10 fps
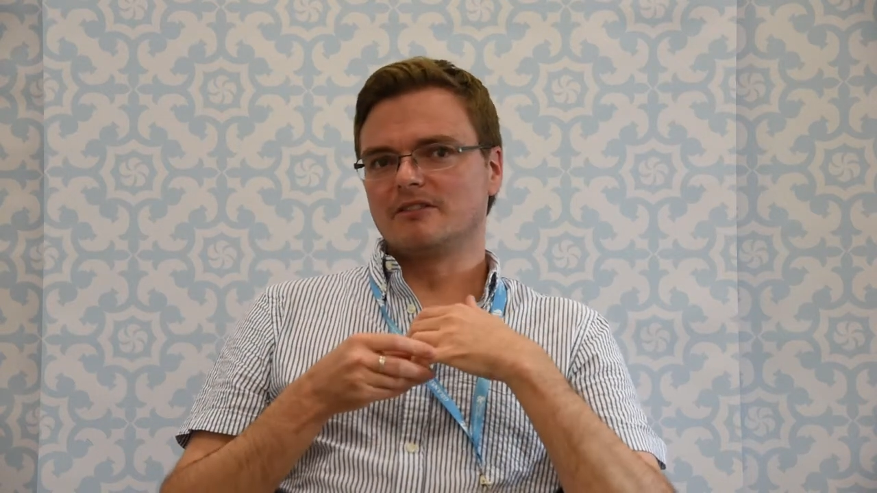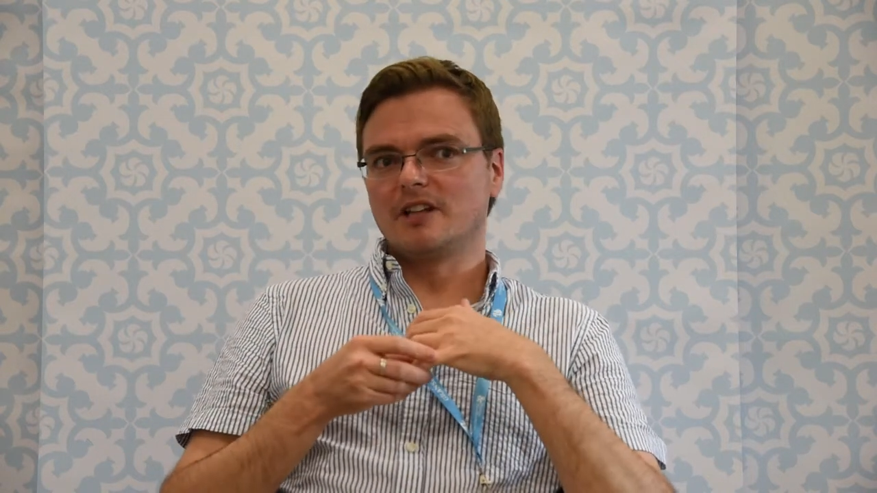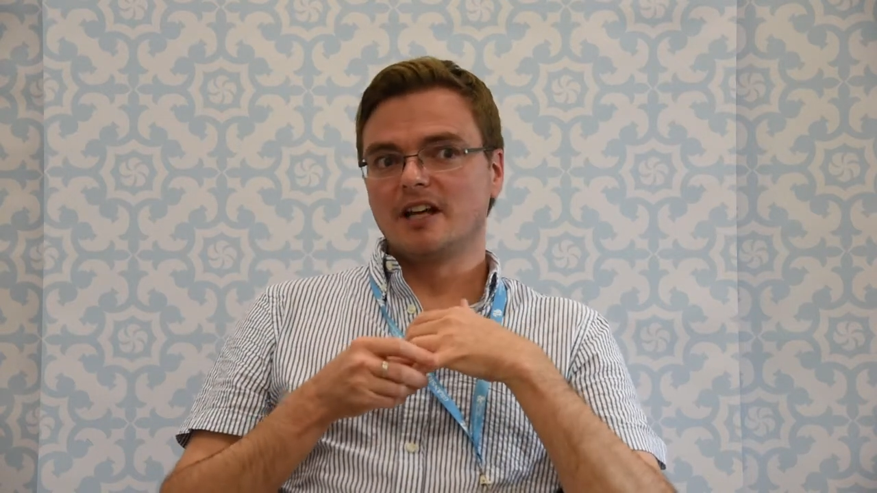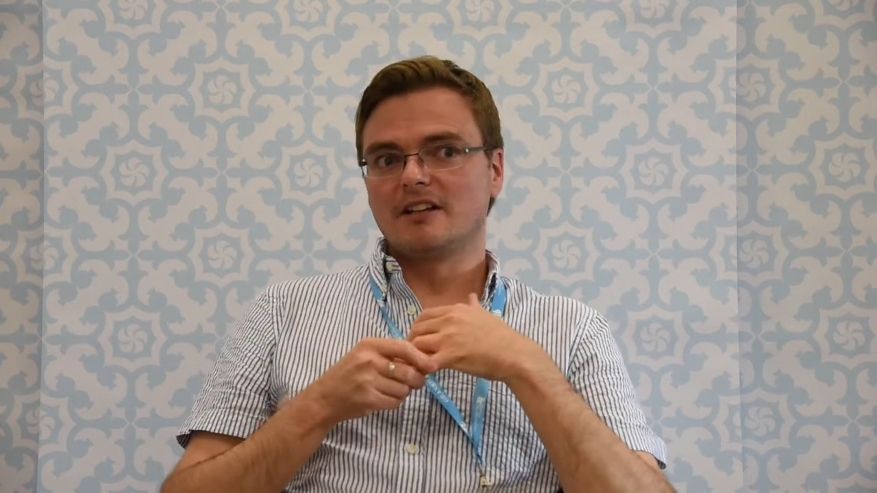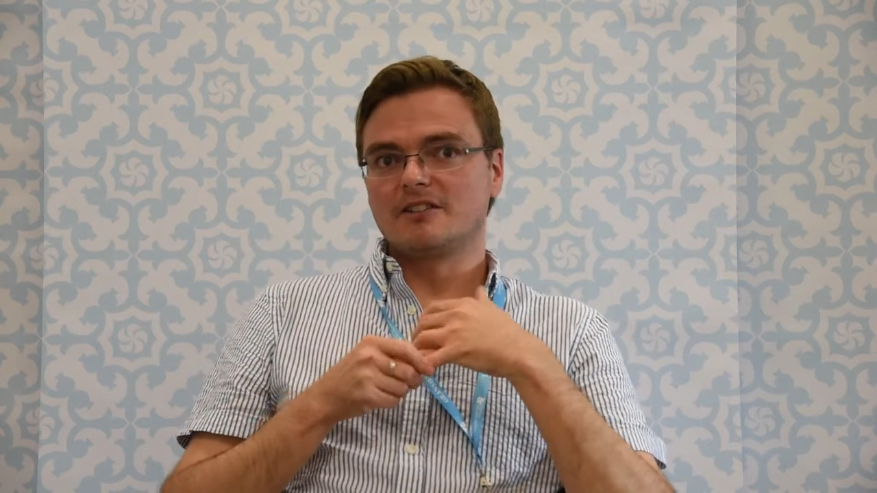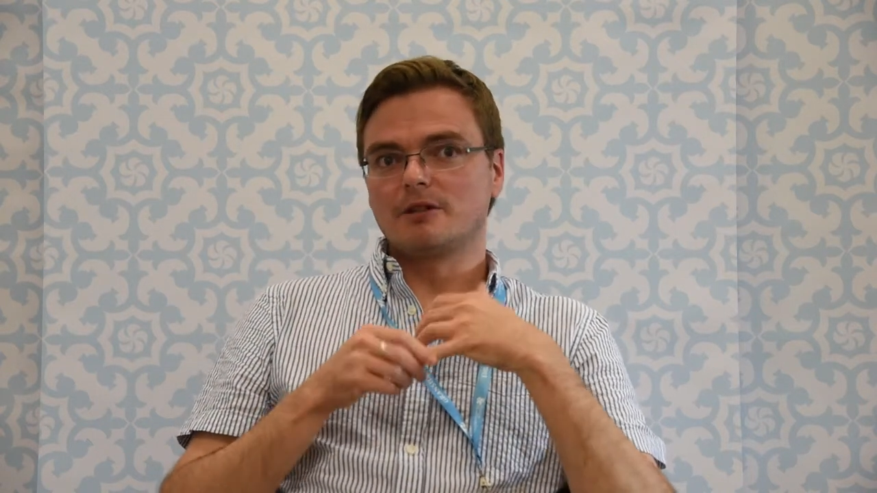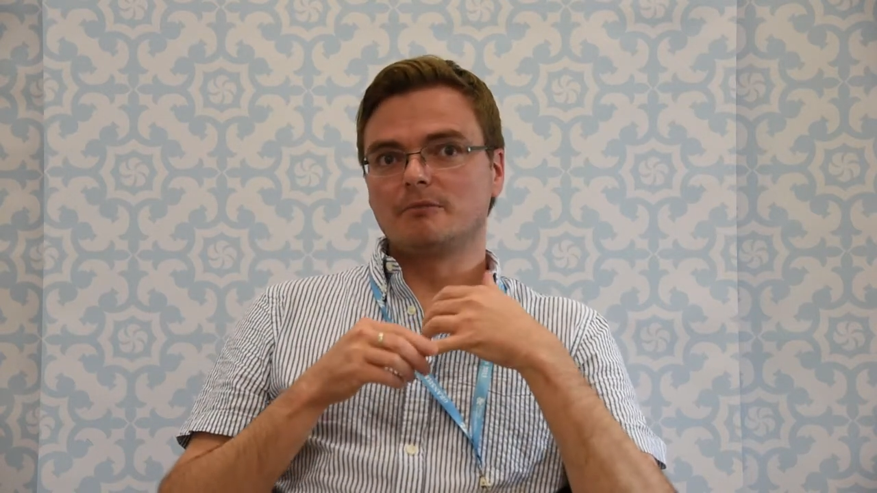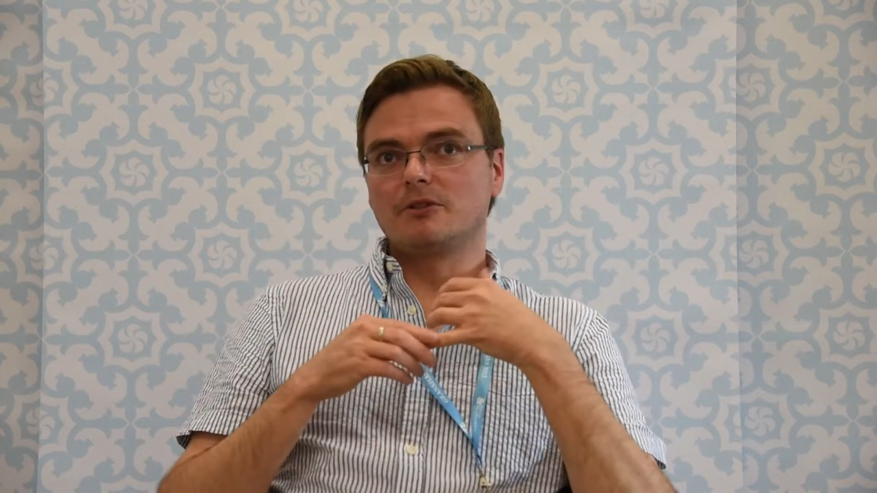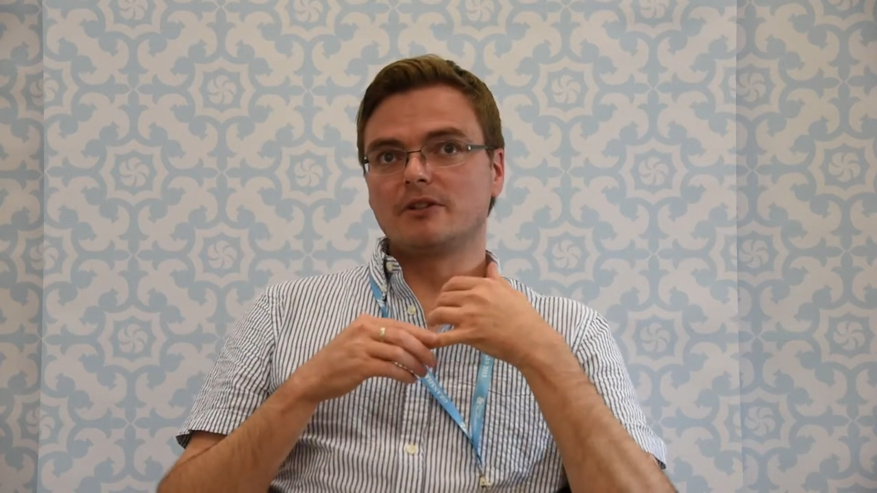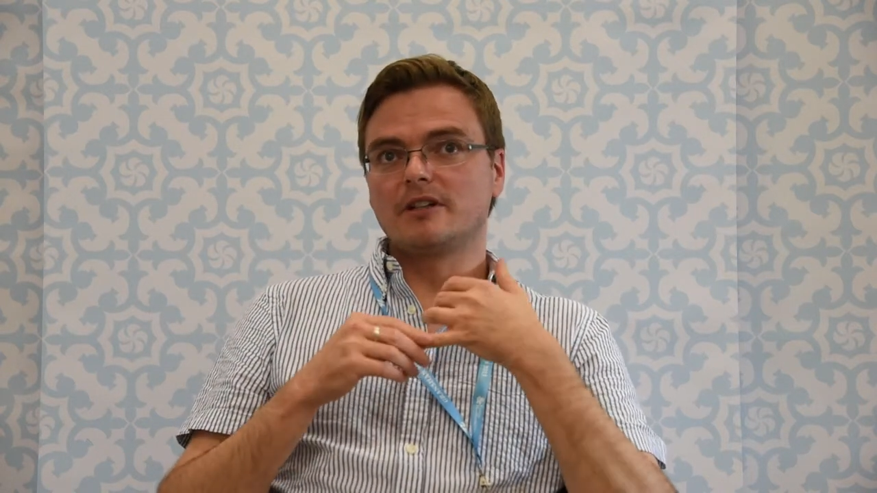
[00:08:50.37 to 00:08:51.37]
And yeah, so
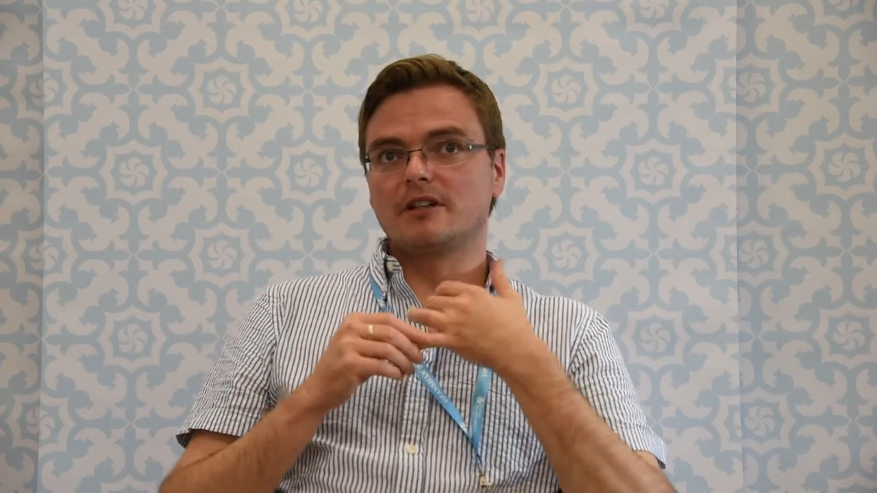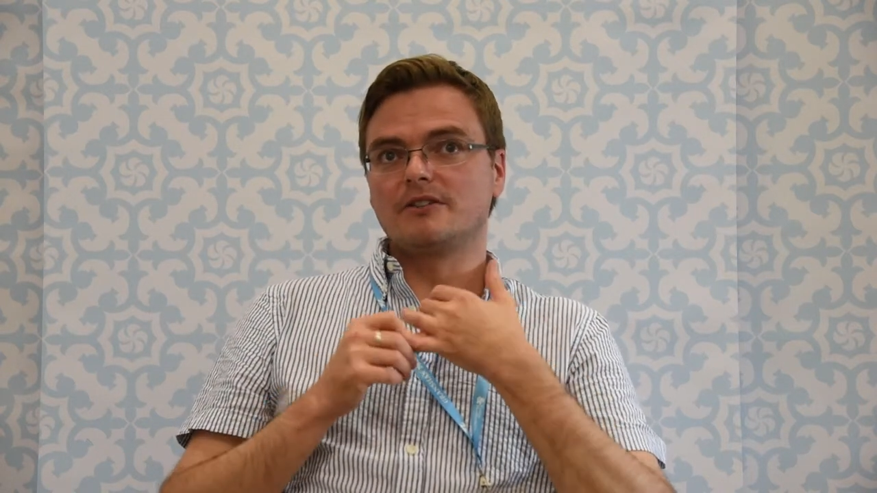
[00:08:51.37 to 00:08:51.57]
I'm trying to